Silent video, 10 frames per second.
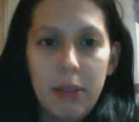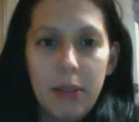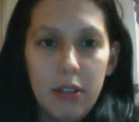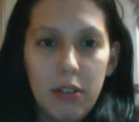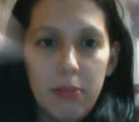it.
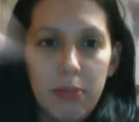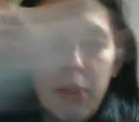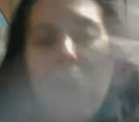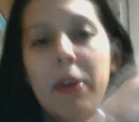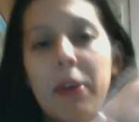But
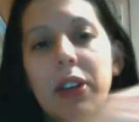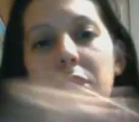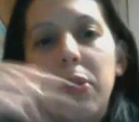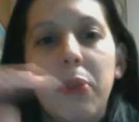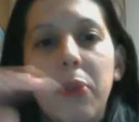what we do
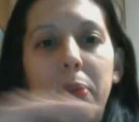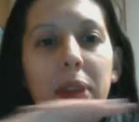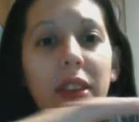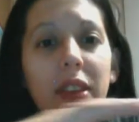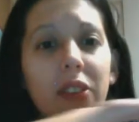is we
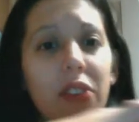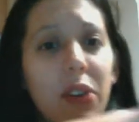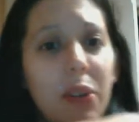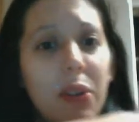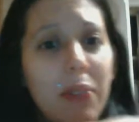put the
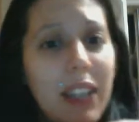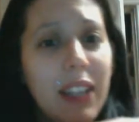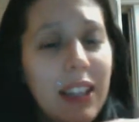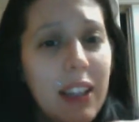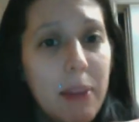phone
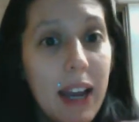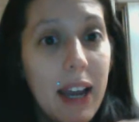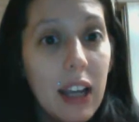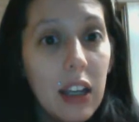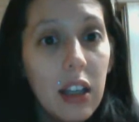in the bag.
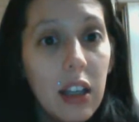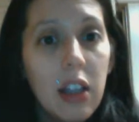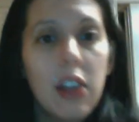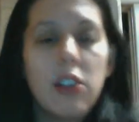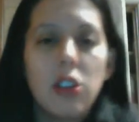
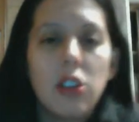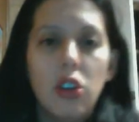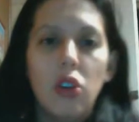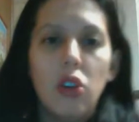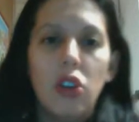So
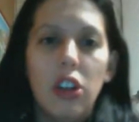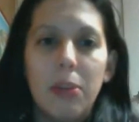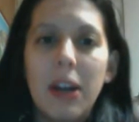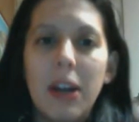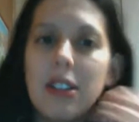the
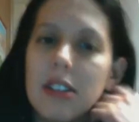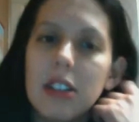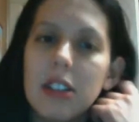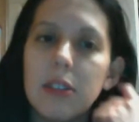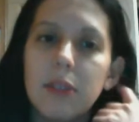process
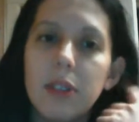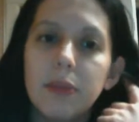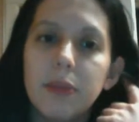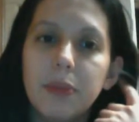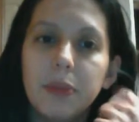is
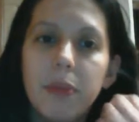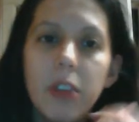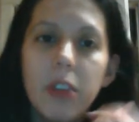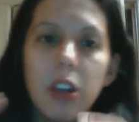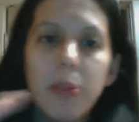
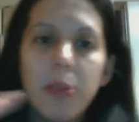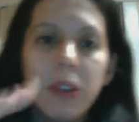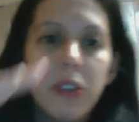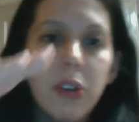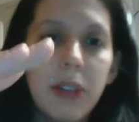put the
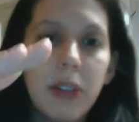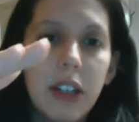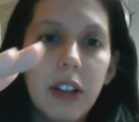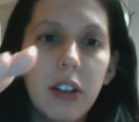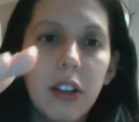foam in
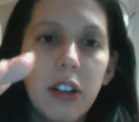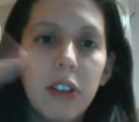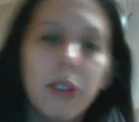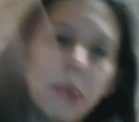there, flip